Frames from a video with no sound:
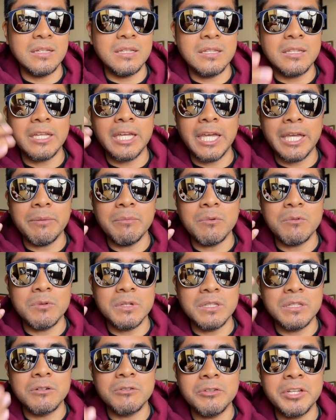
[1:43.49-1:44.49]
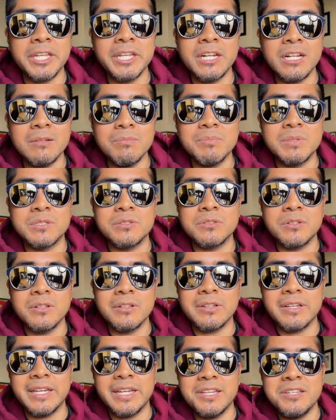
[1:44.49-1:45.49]
it came with the original
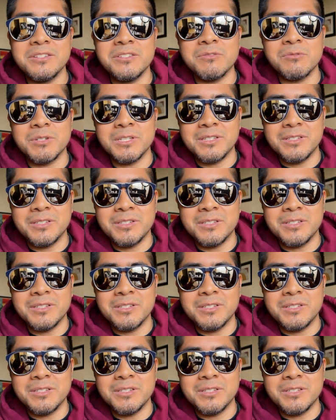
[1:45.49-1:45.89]
Persol case, which